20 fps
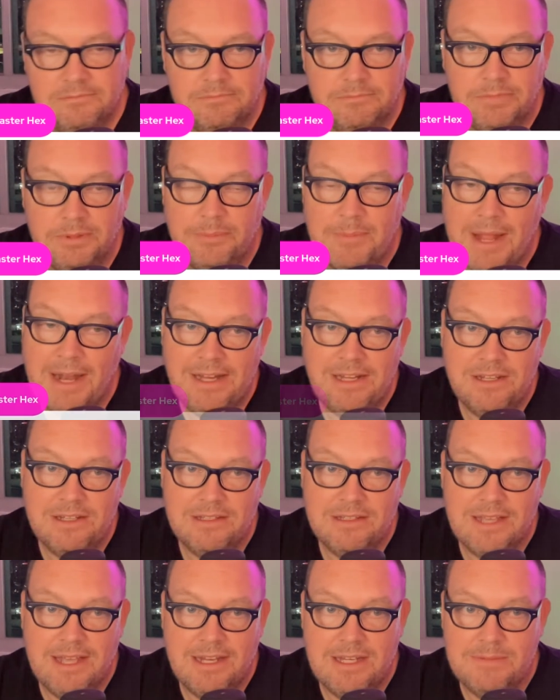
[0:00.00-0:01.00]
But Maddie
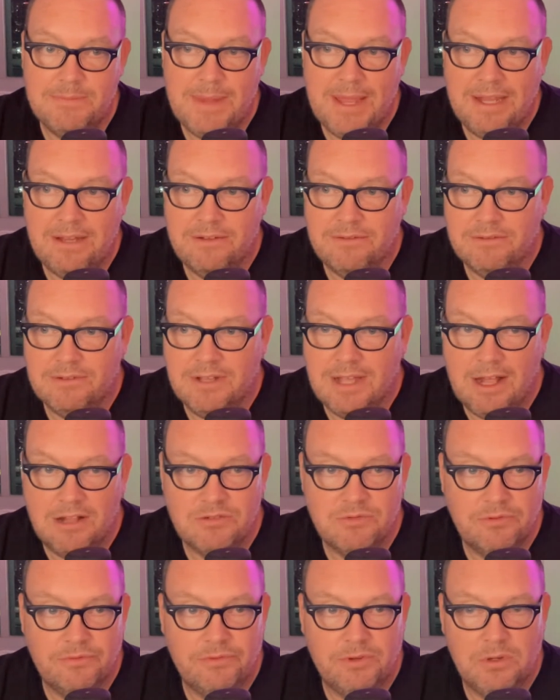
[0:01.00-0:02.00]
just said his bank
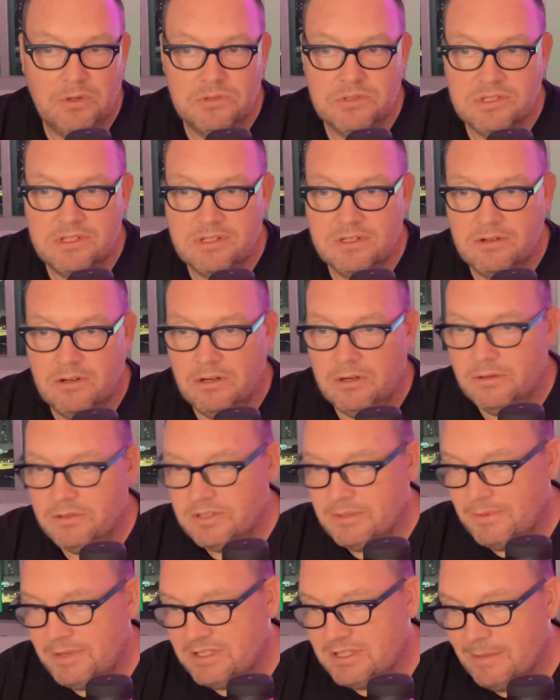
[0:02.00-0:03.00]
accounts were frozen, or
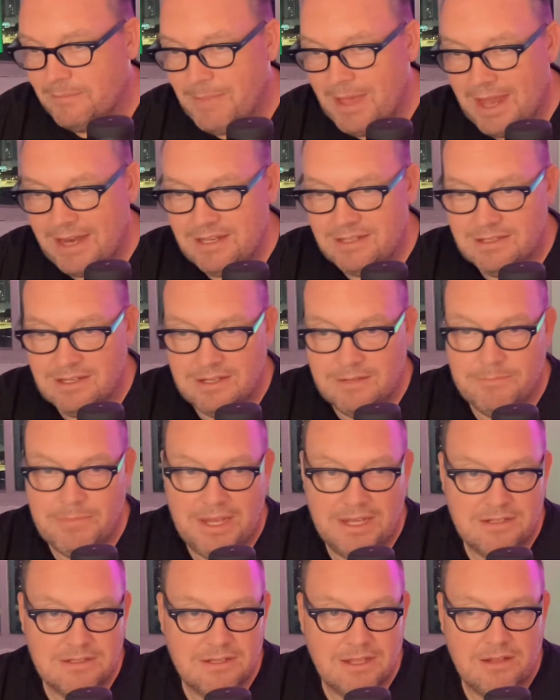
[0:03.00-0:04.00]
somebody said Maddie said
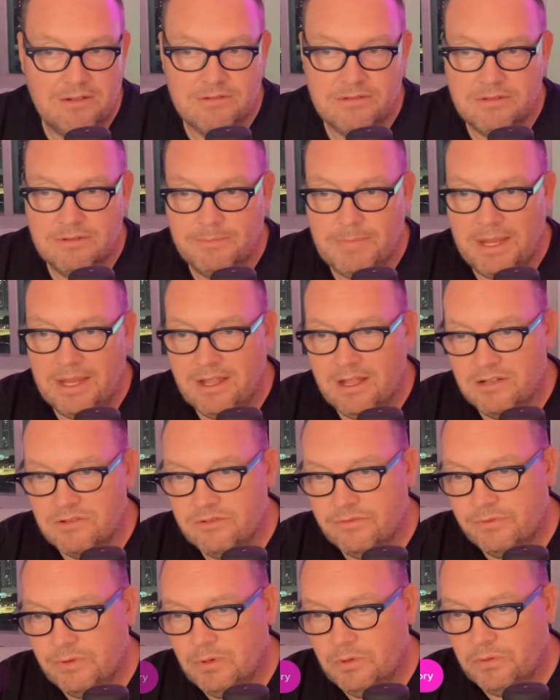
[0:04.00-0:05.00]
bank
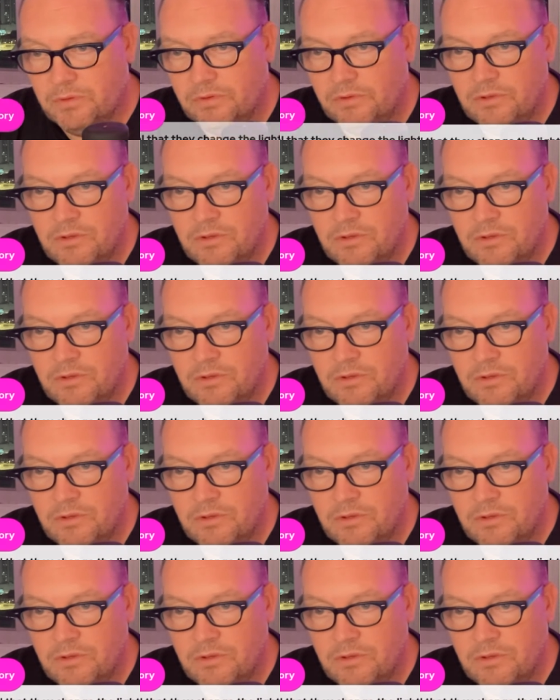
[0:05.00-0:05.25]
accounts were frozen.